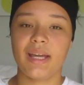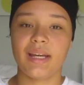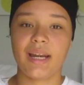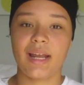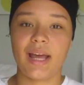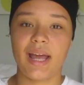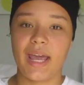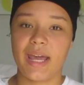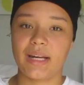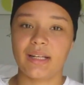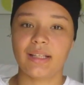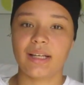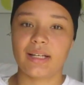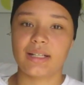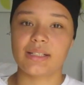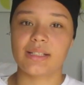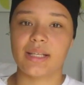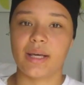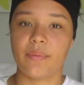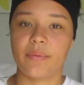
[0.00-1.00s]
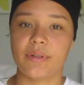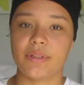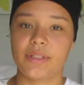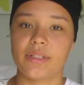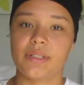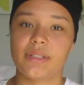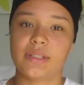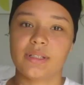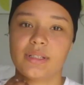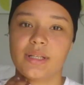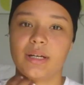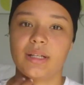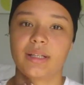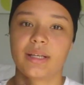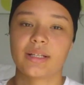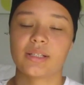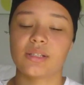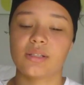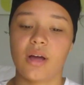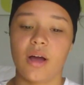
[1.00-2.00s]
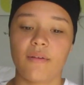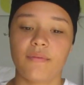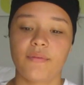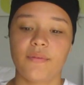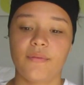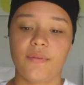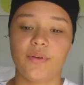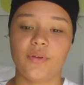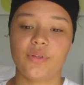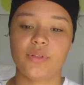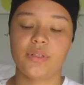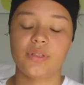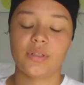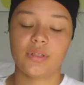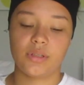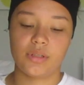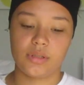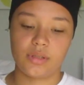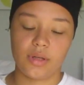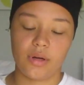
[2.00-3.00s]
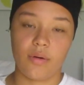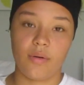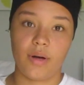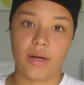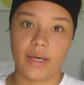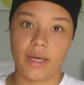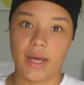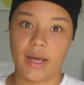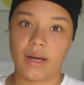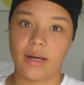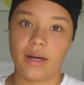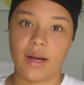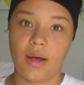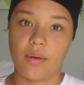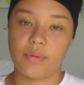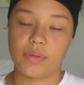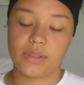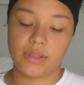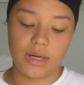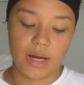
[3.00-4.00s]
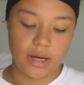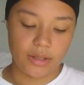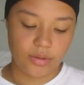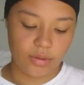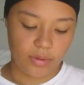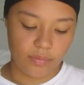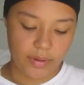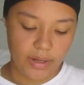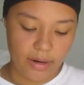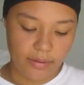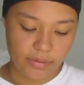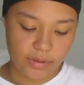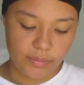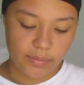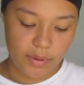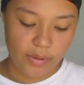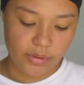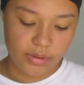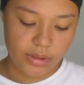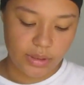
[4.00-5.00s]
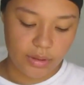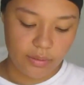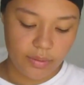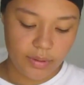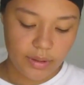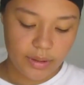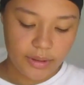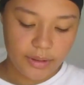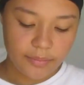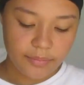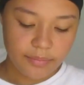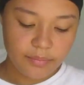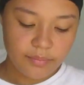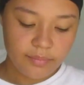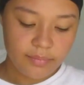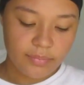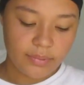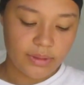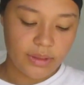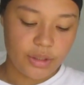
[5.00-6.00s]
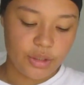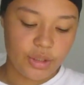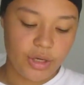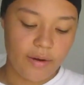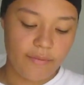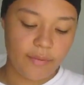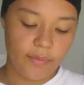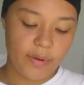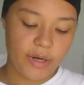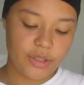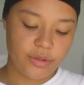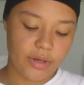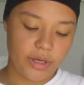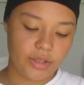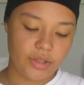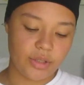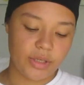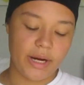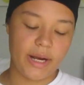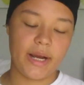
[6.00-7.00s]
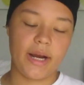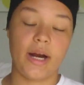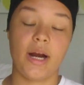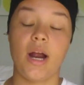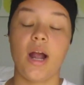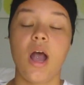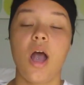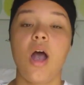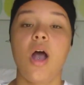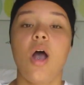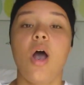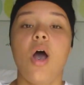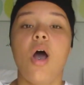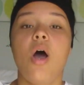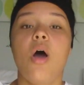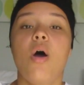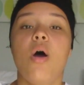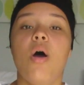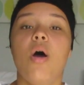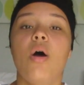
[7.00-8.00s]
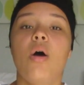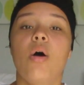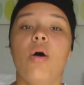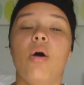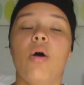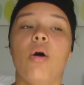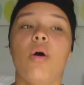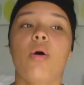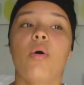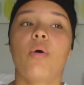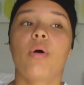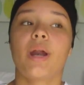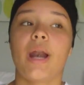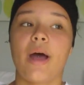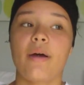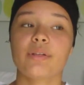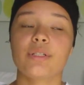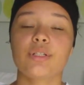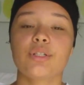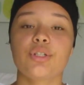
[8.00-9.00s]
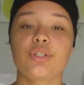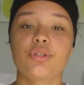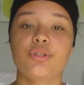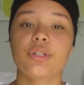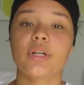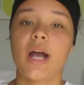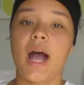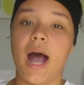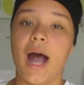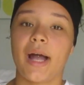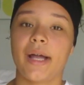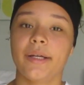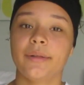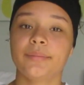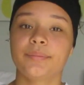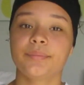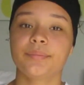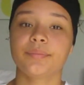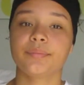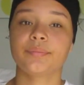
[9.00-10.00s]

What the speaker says: and ate a lot of sandwiches instead of like soft foods. So again, I was not doing what I was supposed to. Do you ever wish you had straight hair? When I was in junior high,